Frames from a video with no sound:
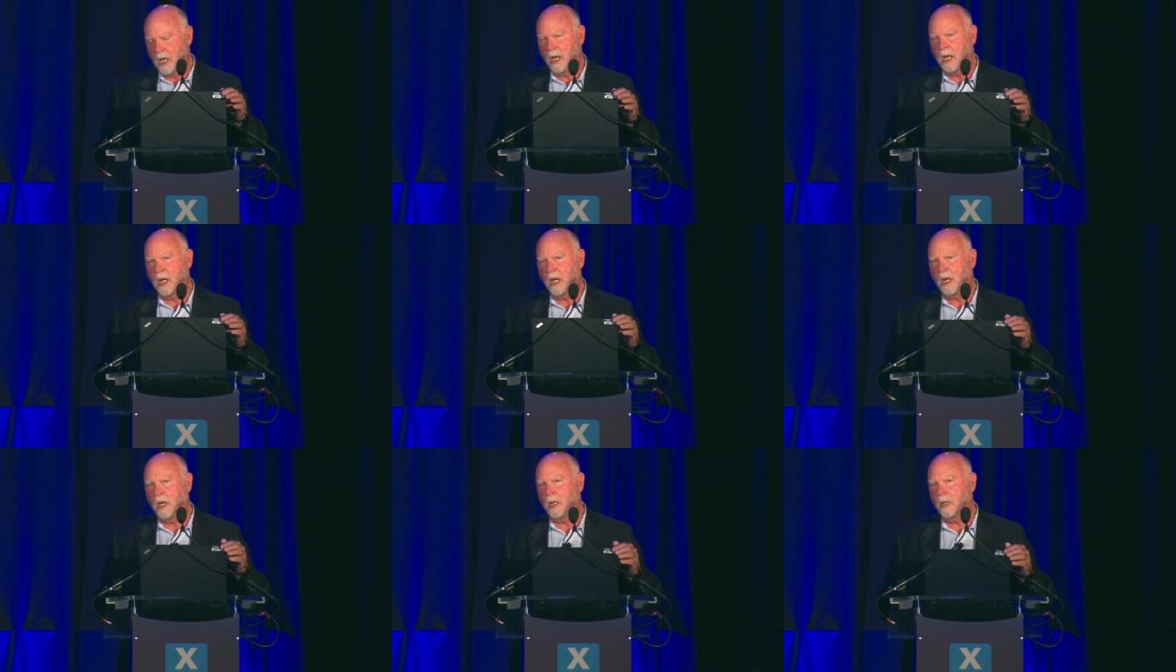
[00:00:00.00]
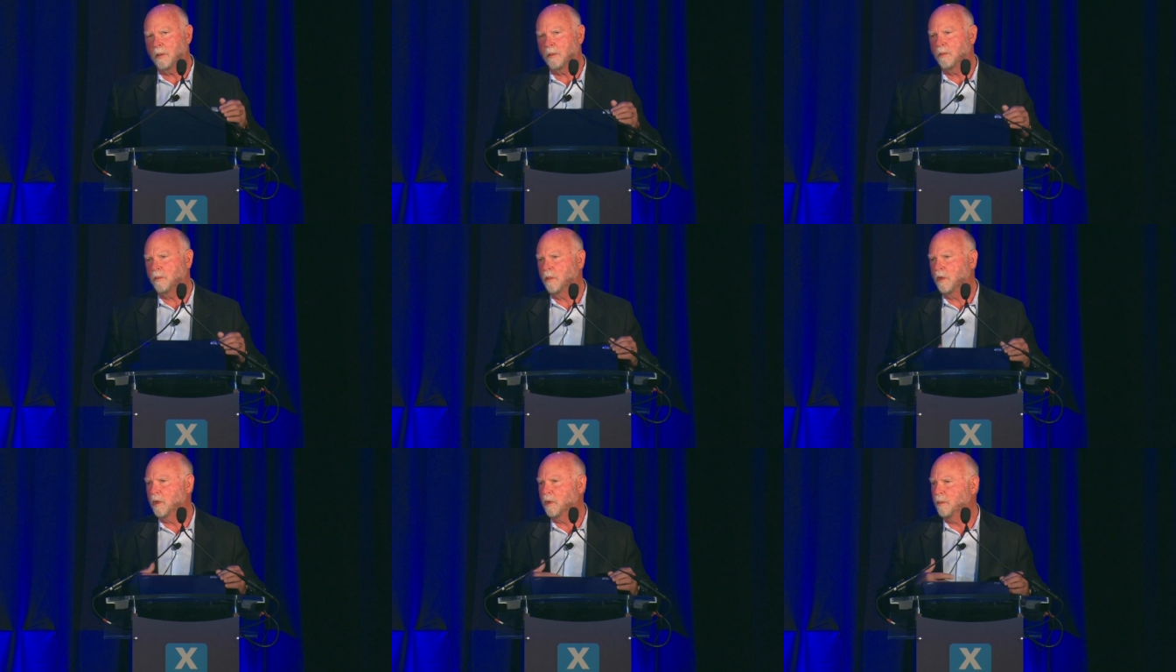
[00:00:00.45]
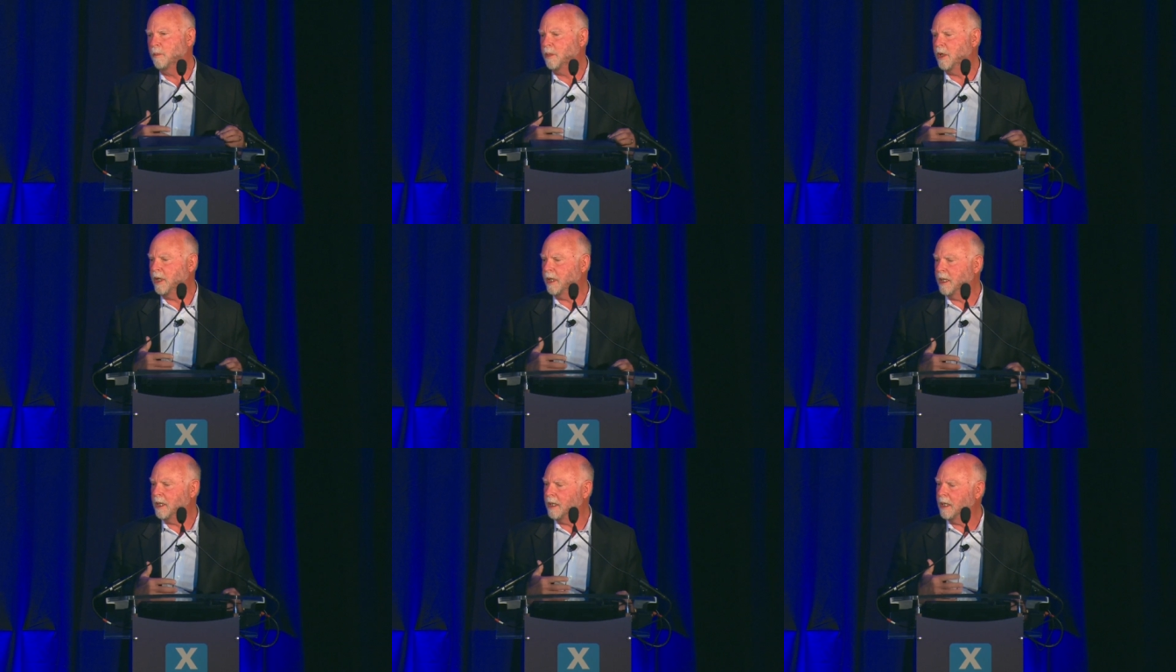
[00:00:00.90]
uh, will
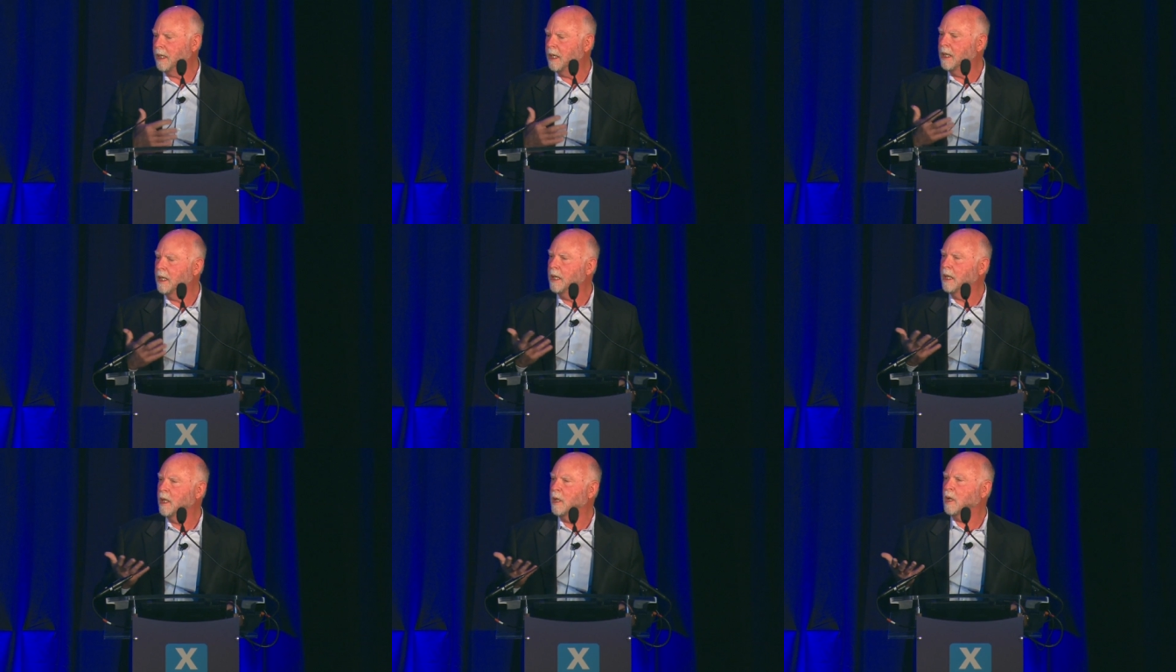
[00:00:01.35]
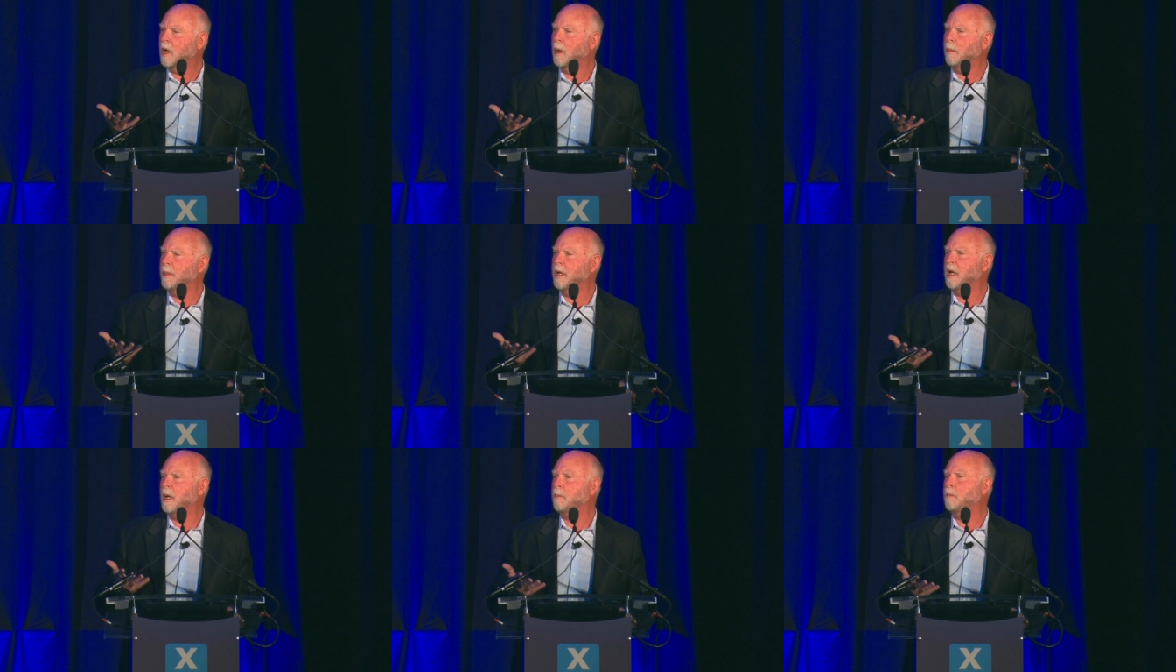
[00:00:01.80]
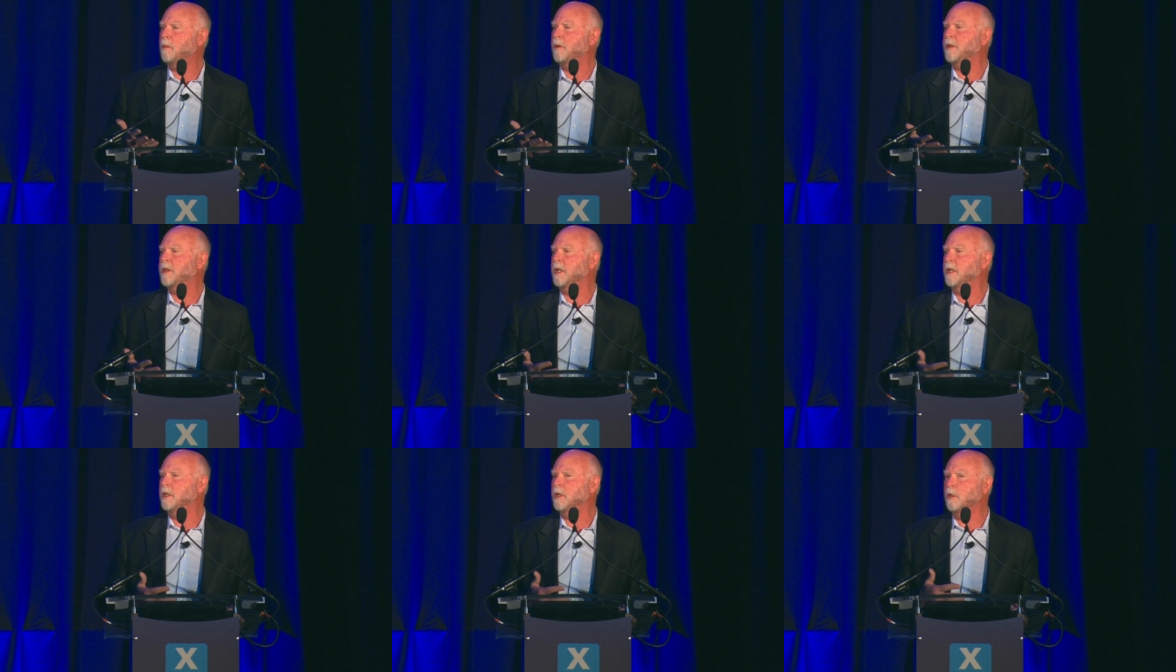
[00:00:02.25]
be coming up
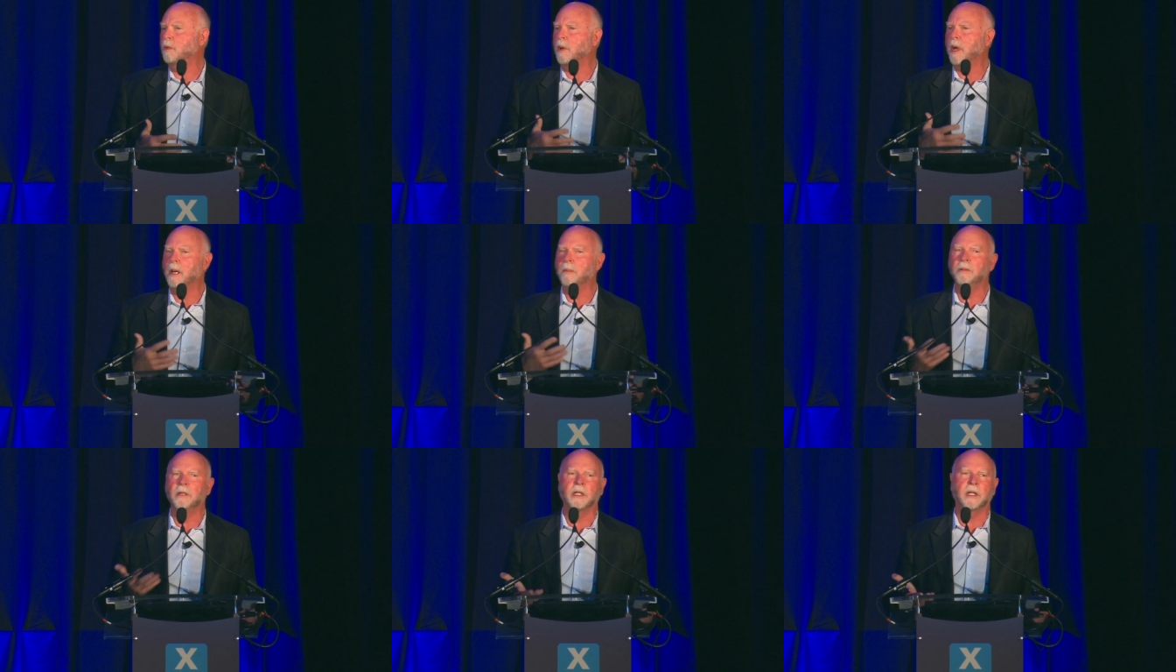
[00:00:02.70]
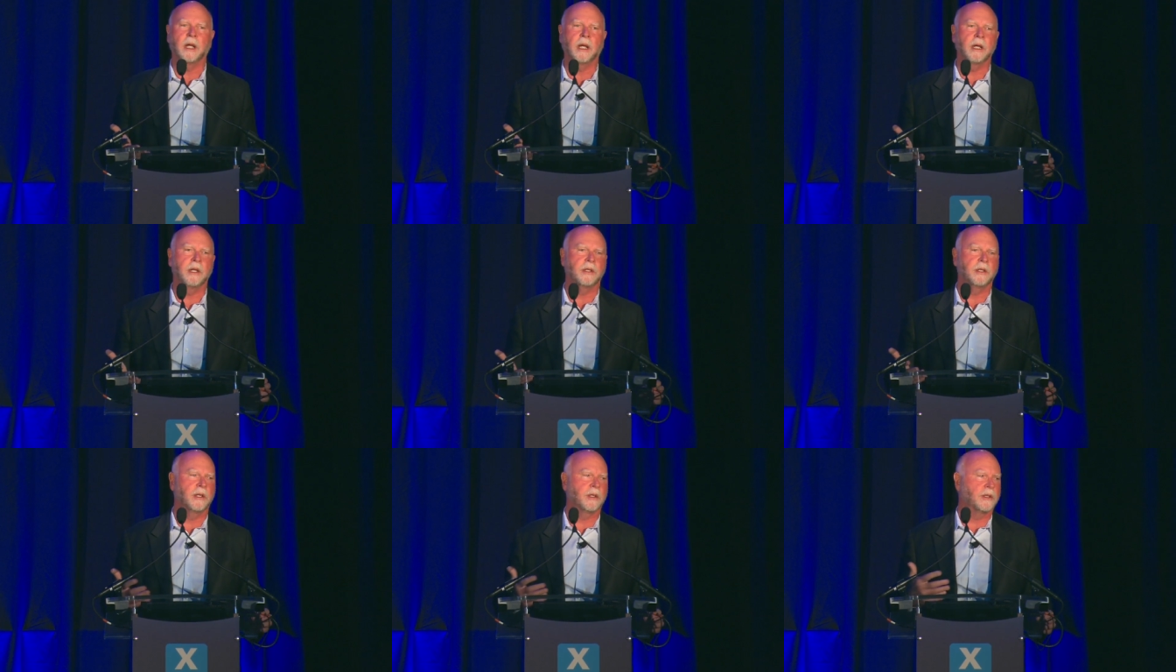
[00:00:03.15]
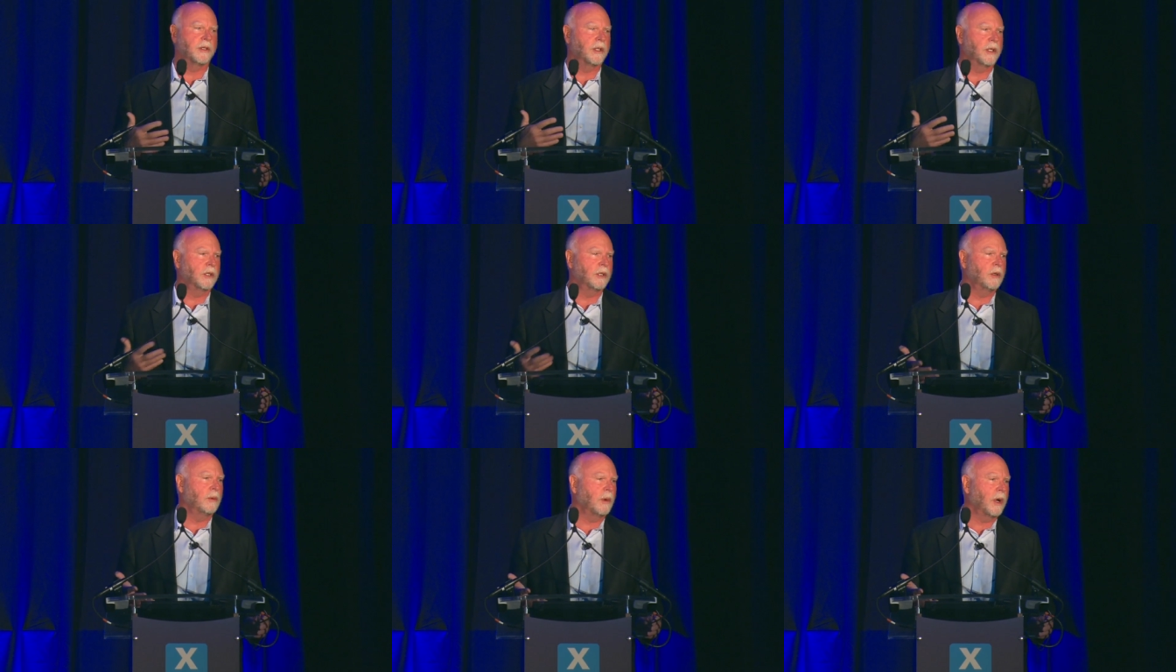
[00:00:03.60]
with the new applications, the
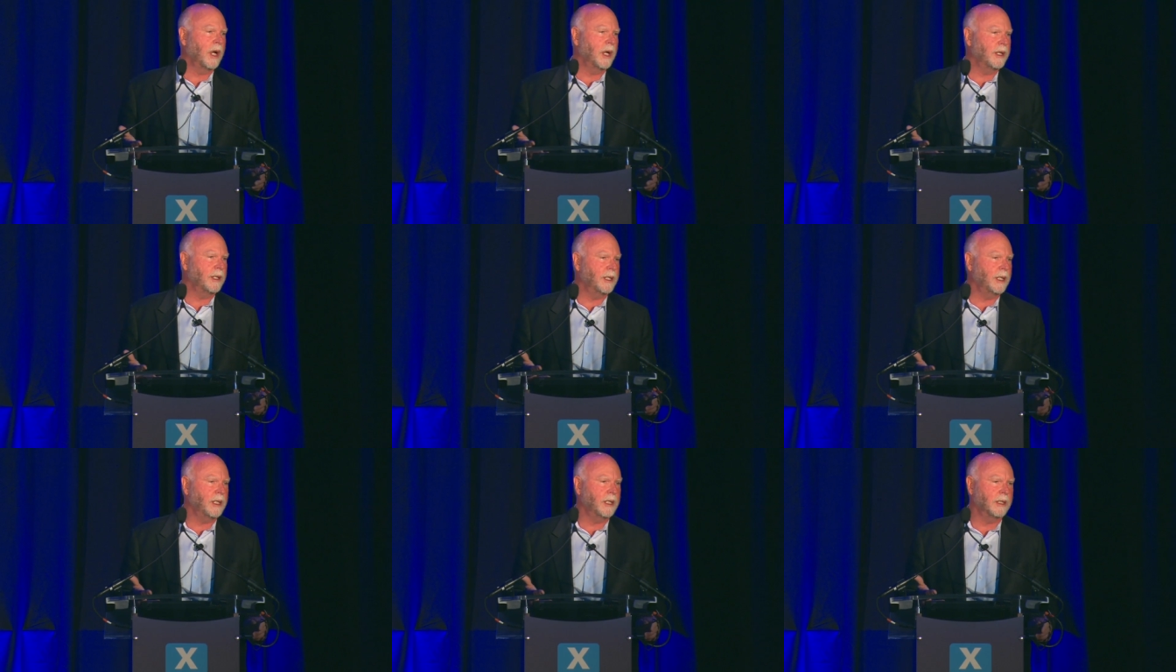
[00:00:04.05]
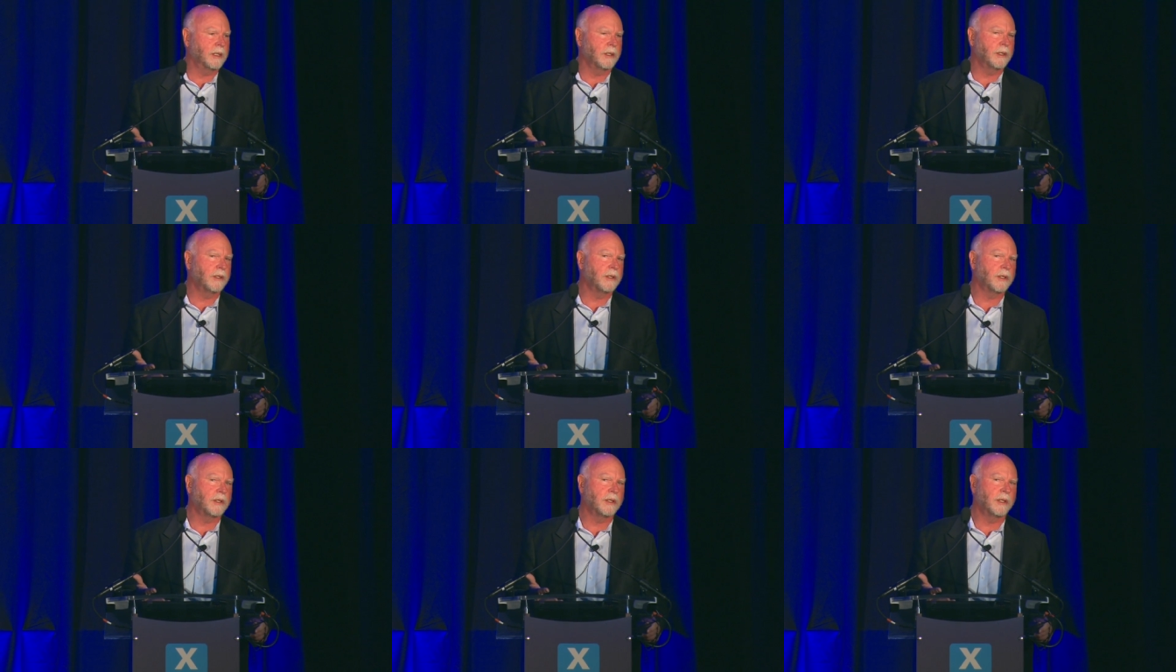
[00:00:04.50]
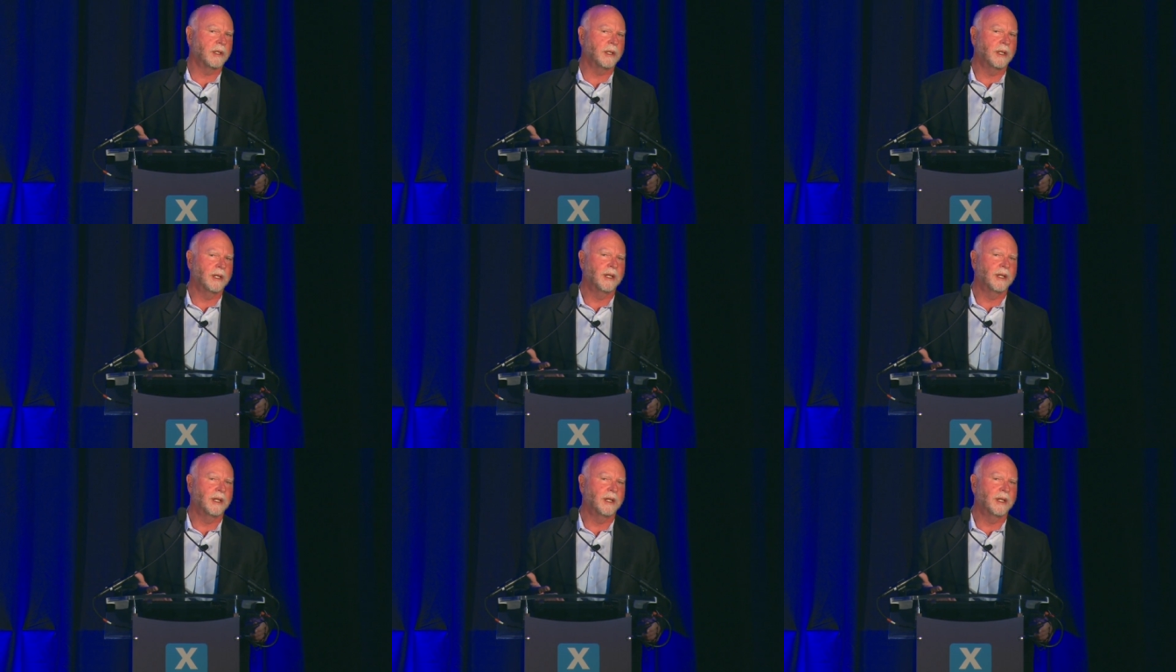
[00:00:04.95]
new ideas